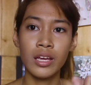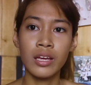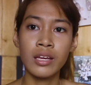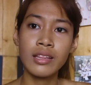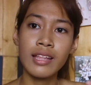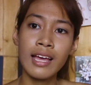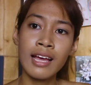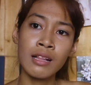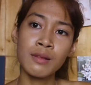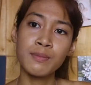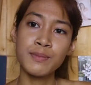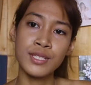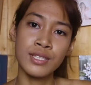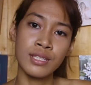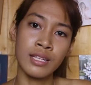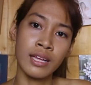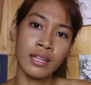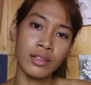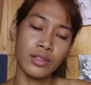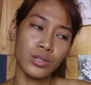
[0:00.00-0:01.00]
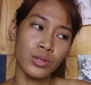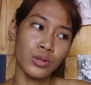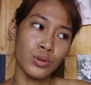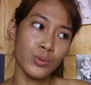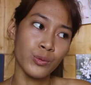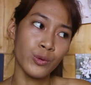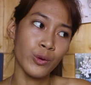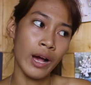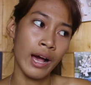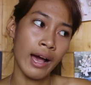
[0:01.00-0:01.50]
it helps that
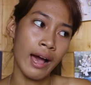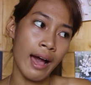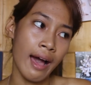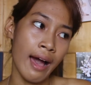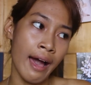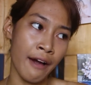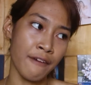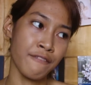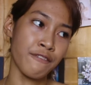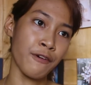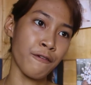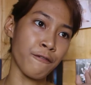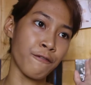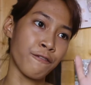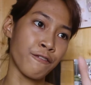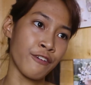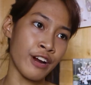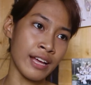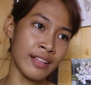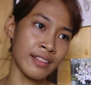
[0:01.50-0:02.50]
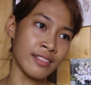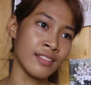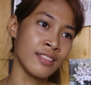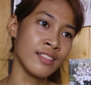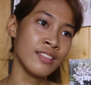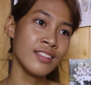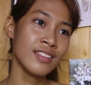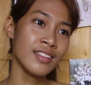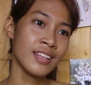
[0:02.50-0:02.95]
you have a friend